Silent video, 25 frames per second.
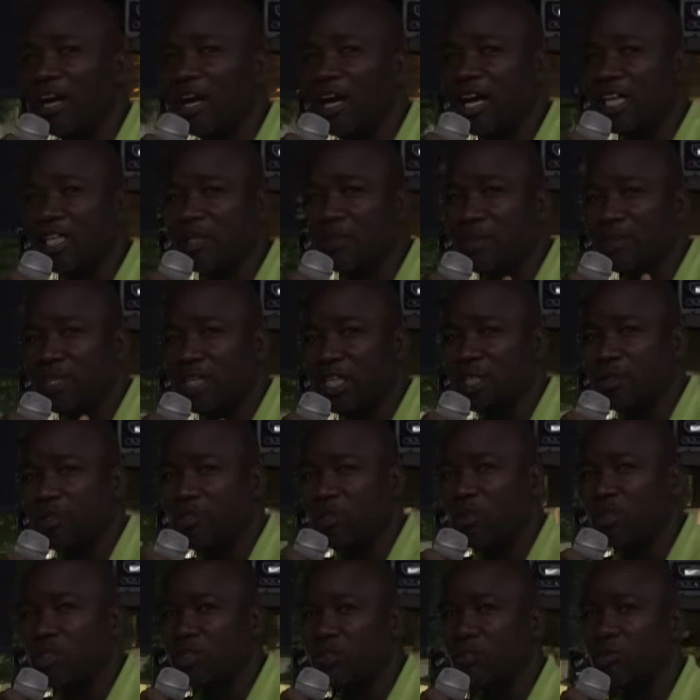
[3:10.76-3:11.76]
as much as
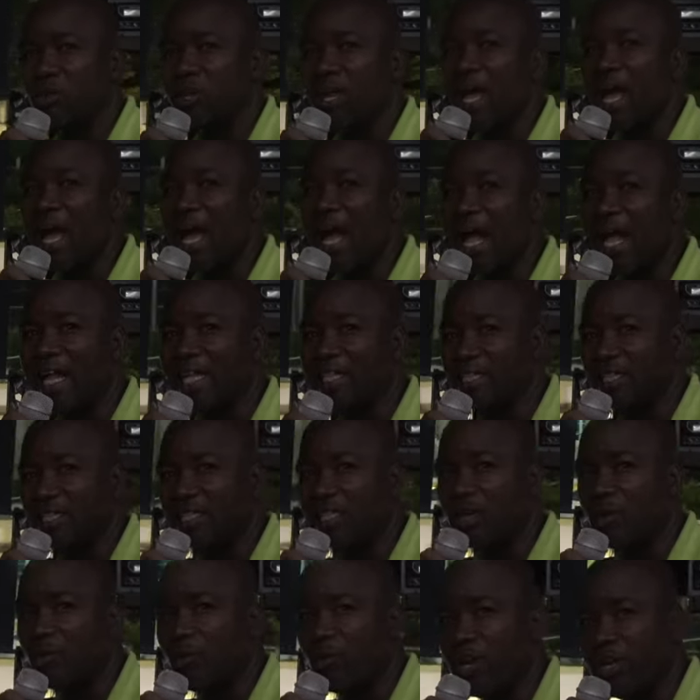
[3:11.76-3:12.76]
possible. Ask
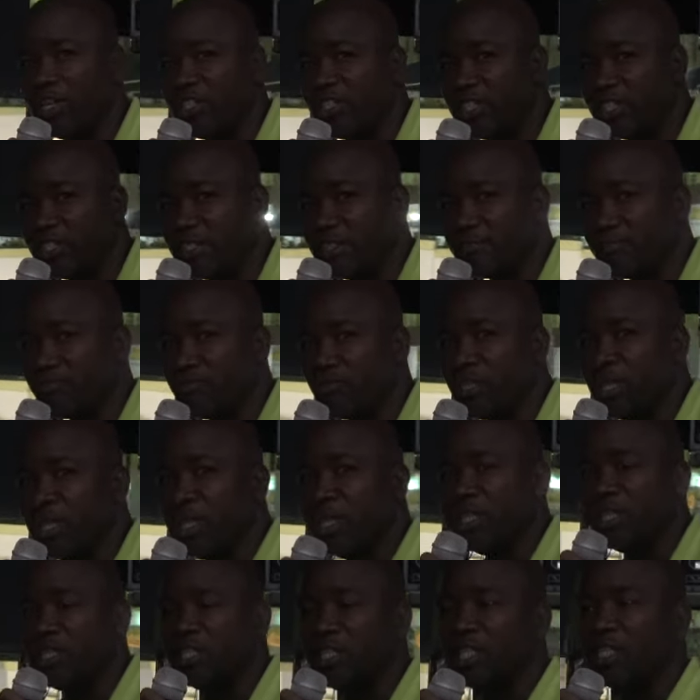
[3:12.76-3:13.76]
the questions.
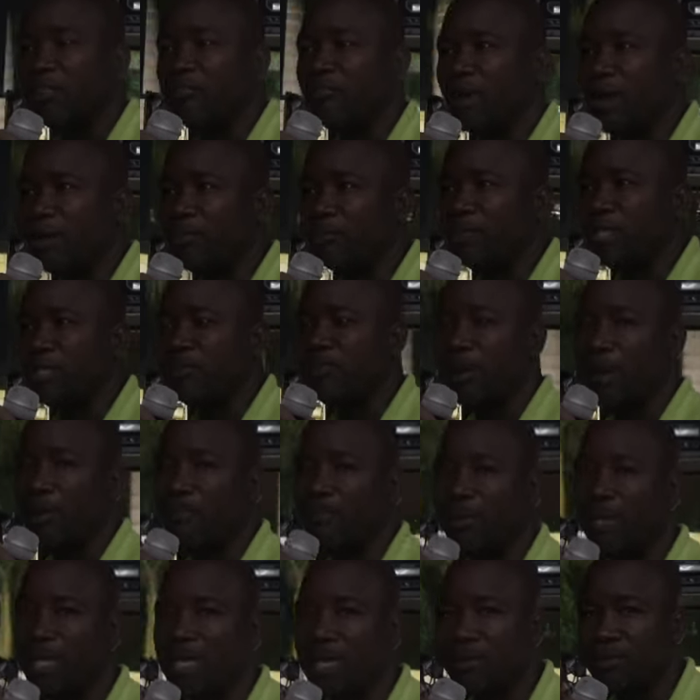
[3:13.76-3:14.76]
See, if I
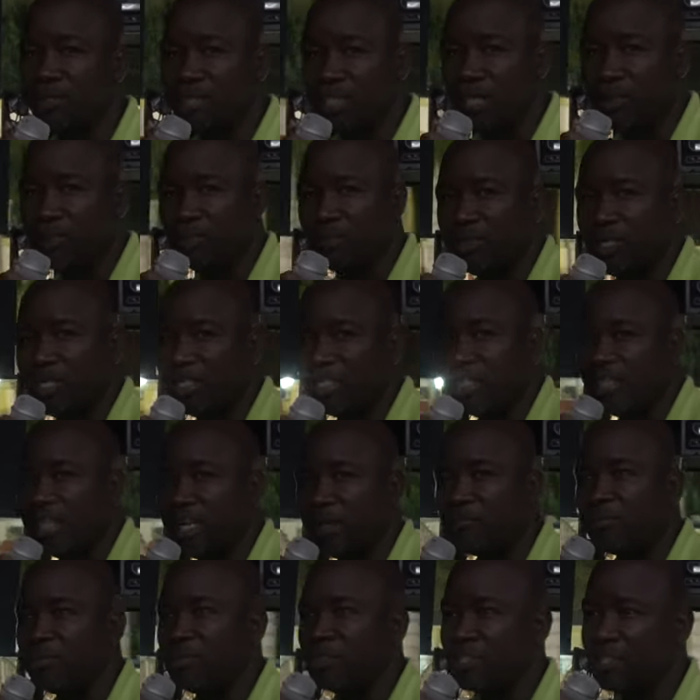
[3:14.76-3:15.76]
pick a subject and
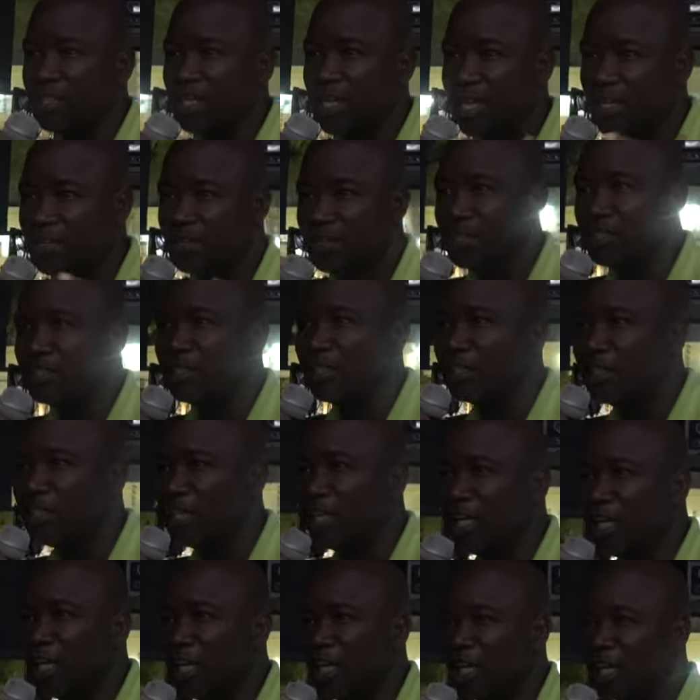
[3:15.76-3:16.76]
I'm discussing it,
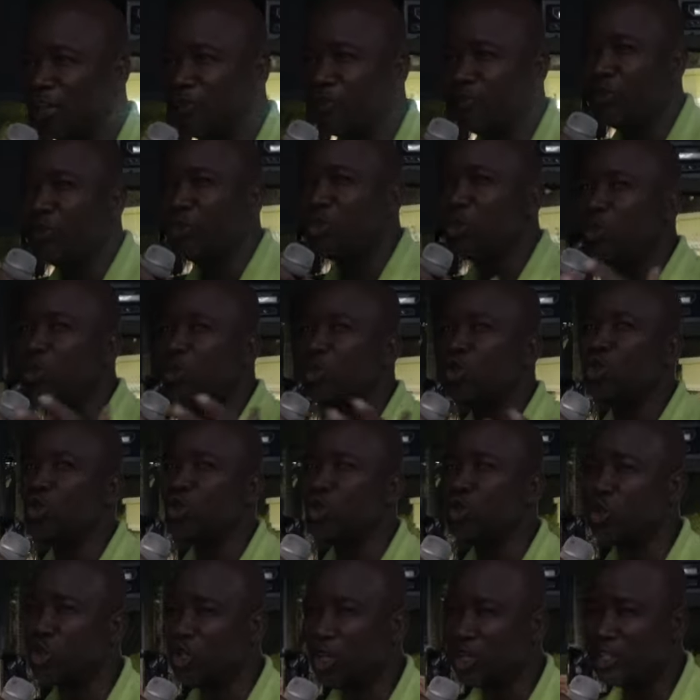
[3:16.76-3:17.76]
if you
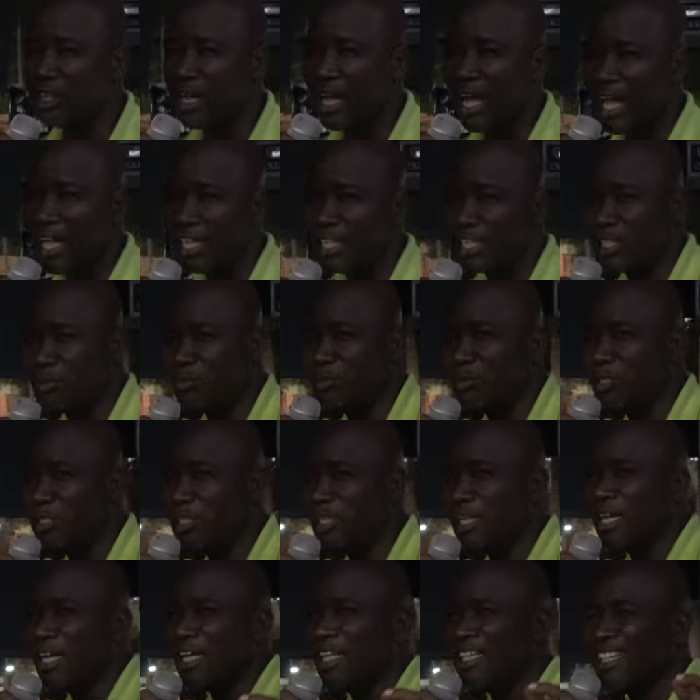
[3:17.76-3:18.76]
do not ask me,
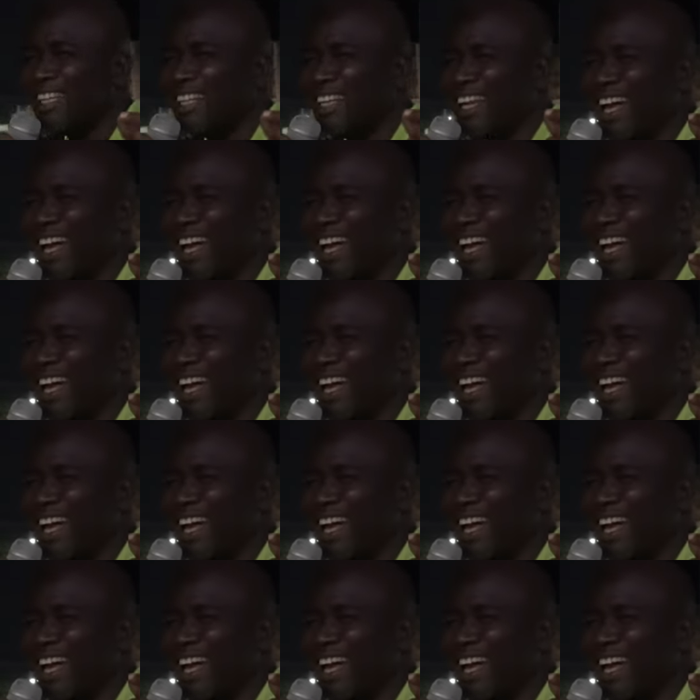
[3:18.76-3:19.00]
then